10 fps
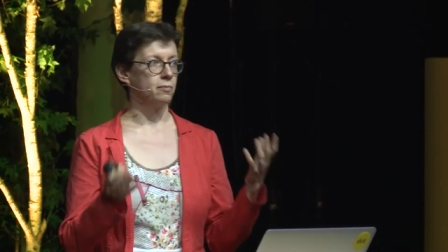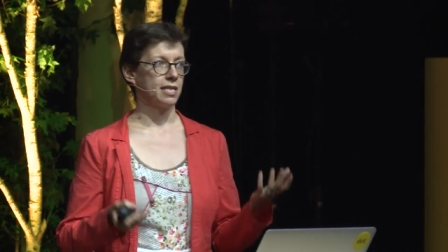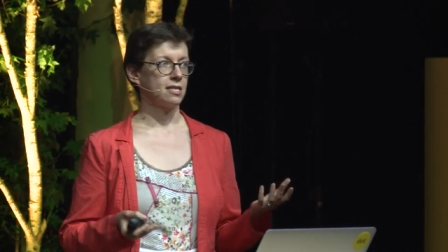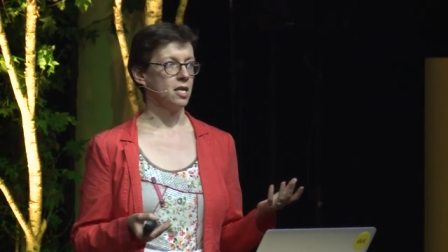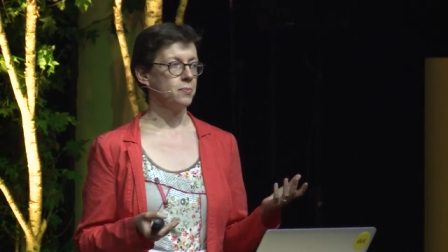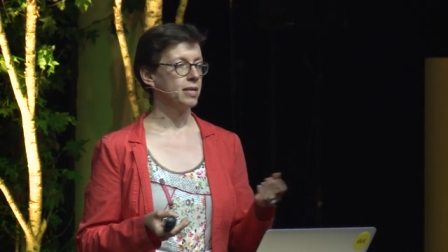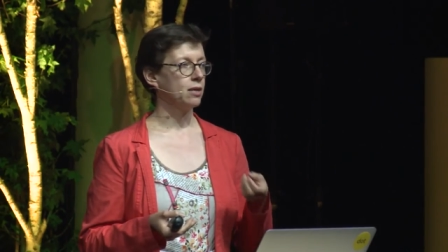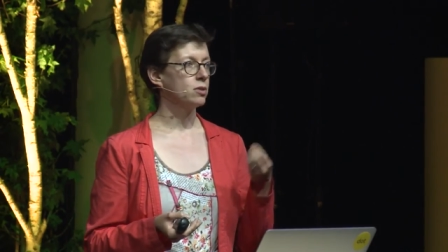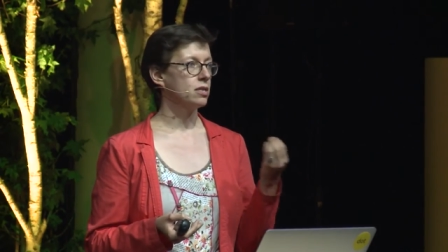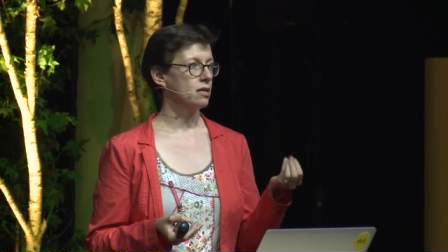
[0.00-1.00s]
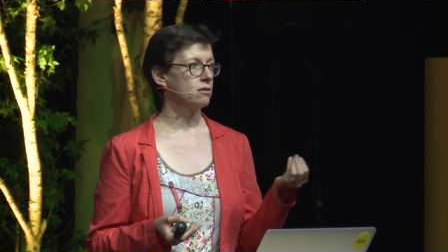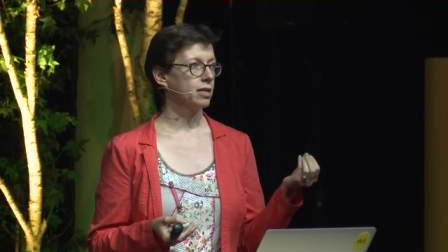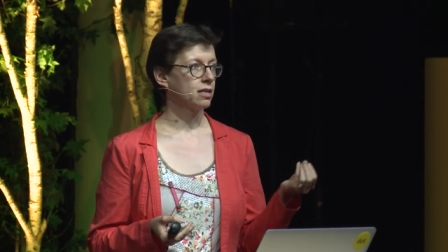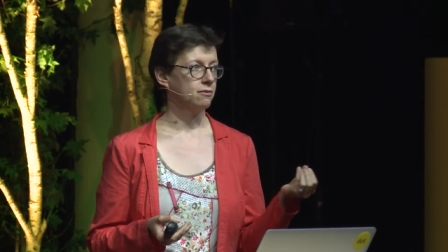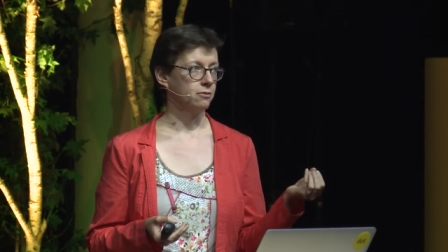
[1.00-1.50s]
mixed up, and I would not
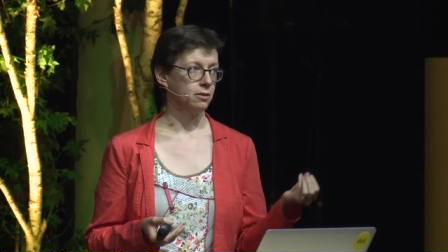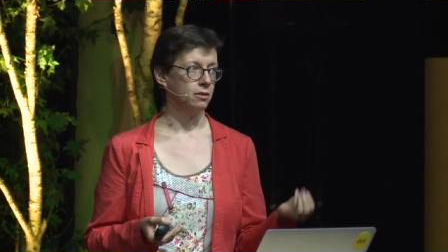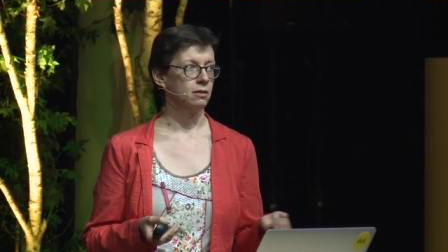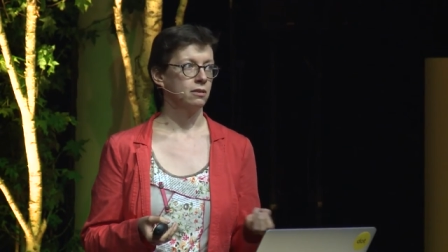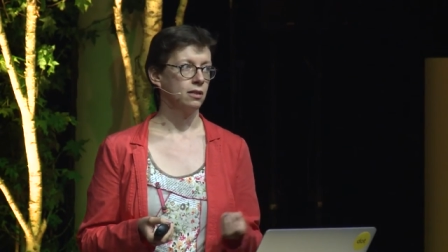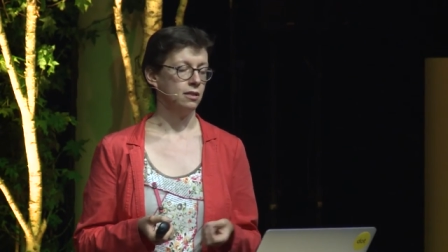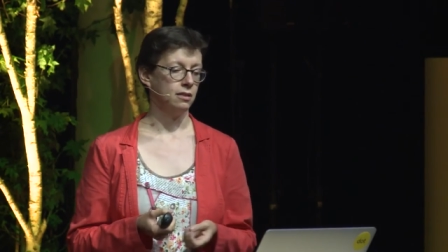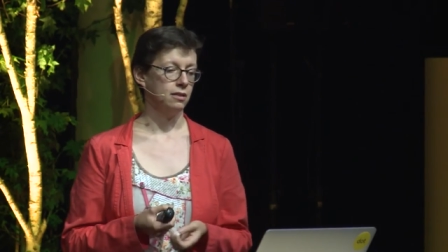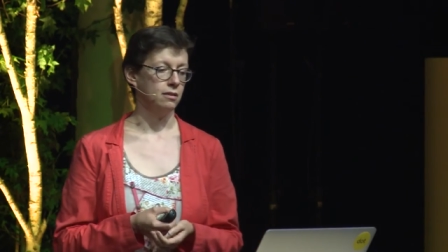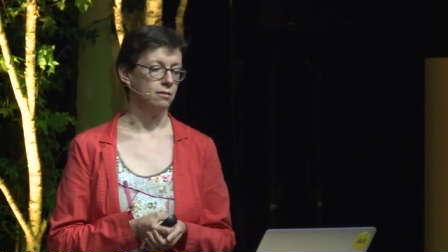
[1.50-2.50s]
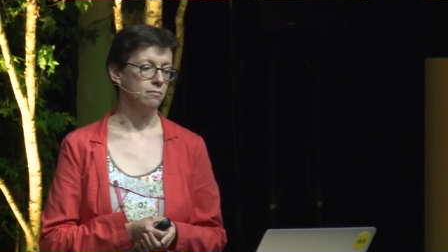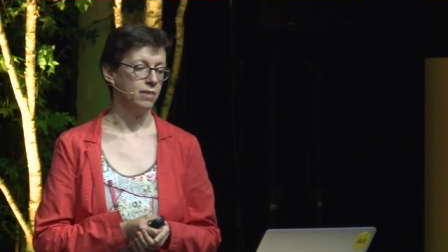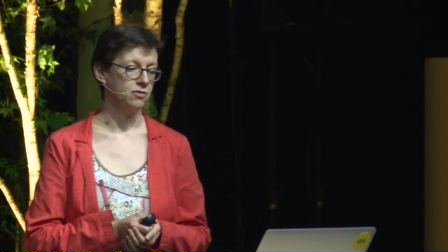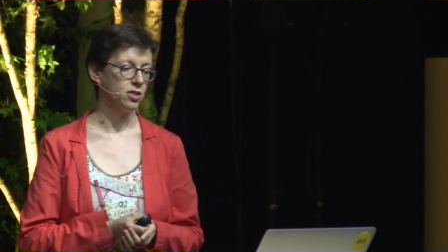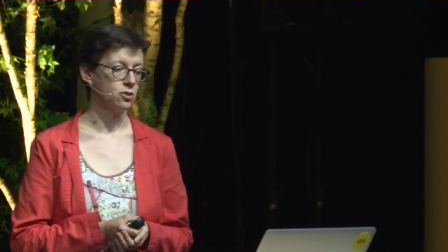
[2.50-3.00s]
recover uh,
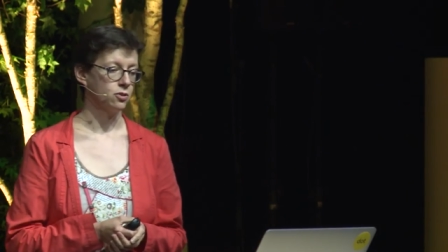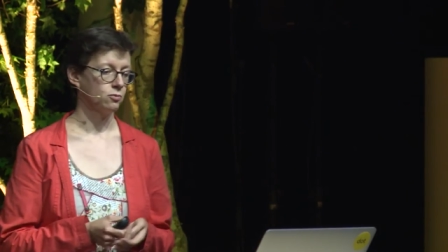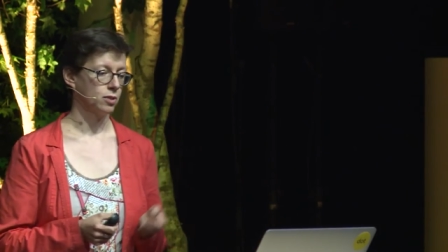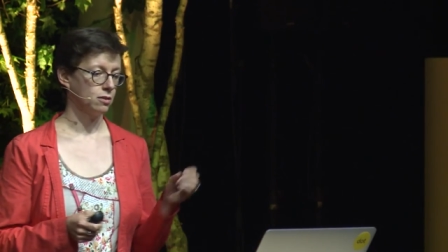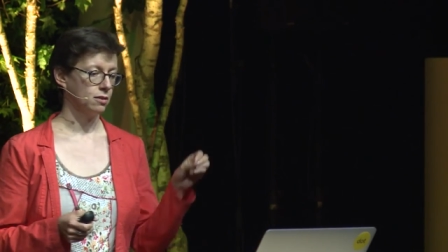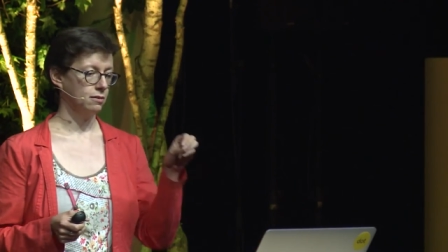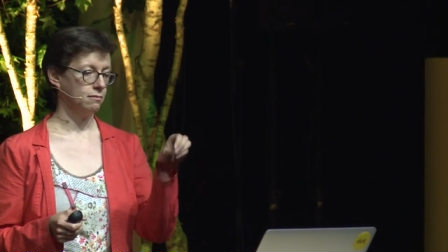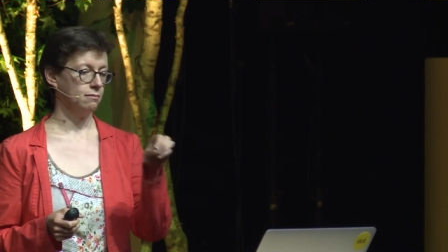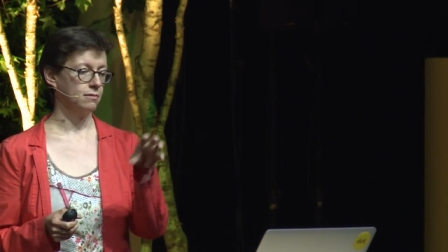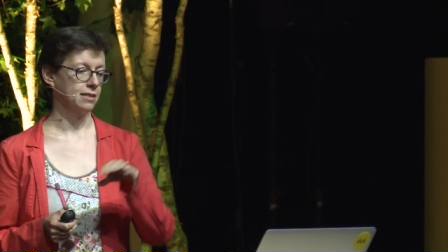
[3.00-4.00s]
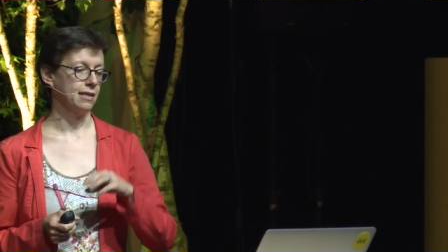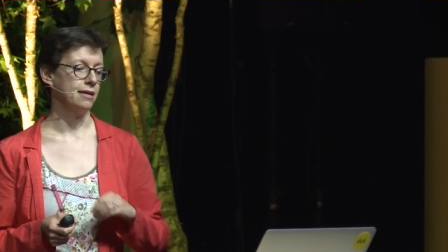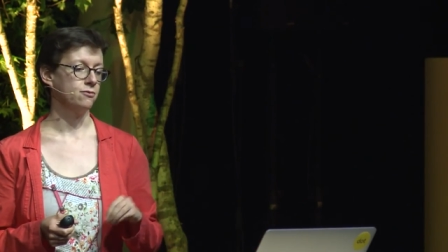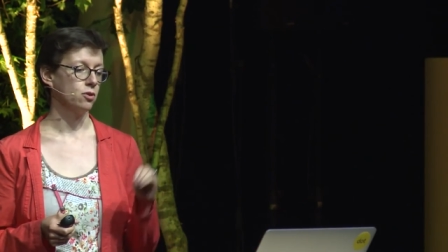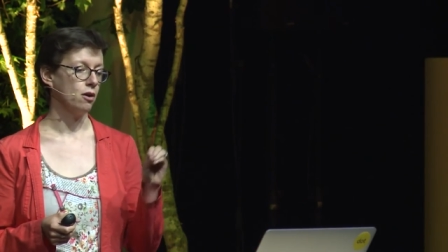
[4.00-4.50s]
my features, which are like
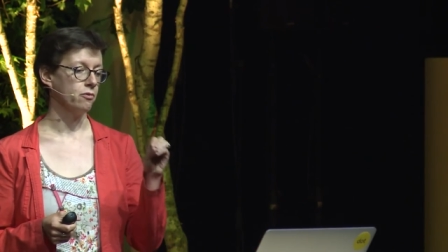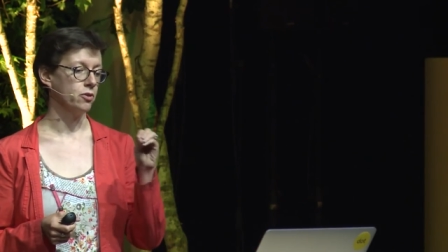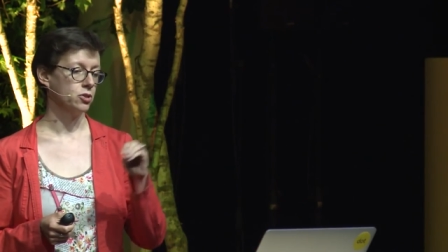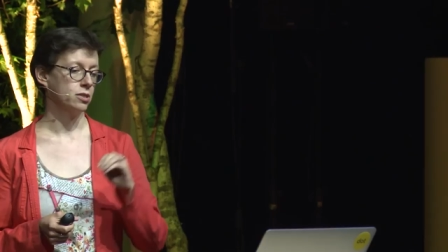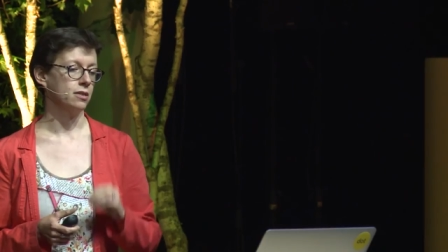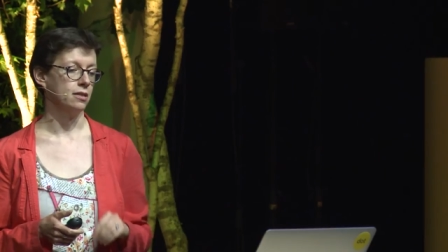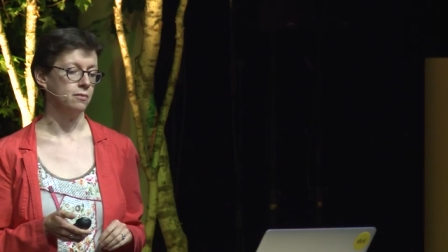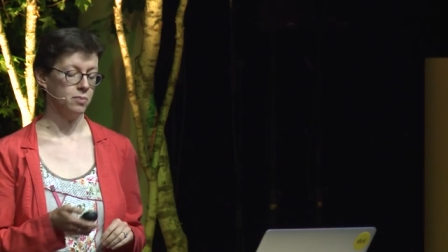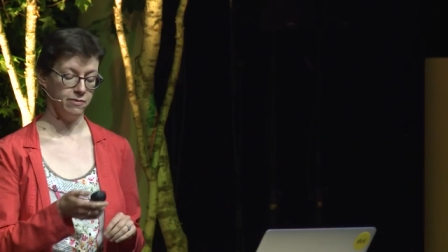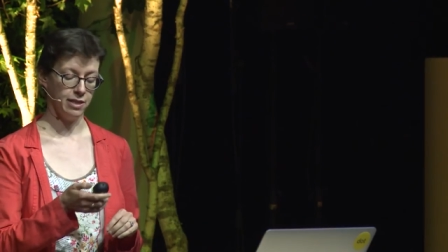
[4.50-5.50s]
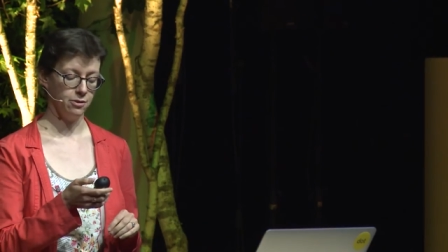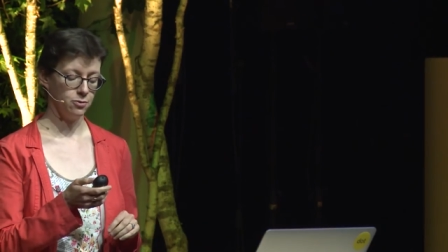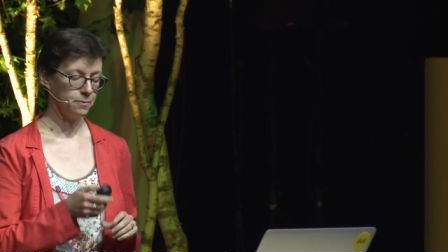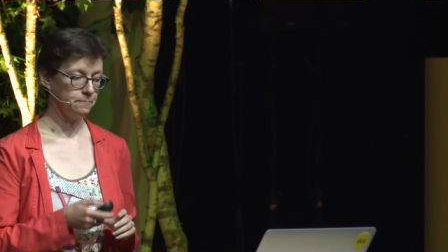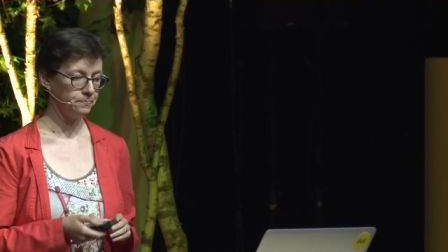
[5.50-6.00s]
have the orange uh,
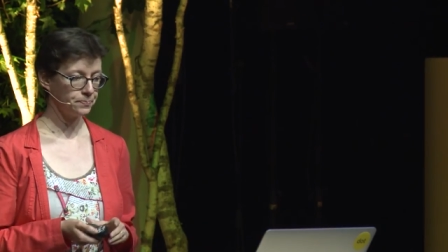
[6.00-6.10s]
p-values.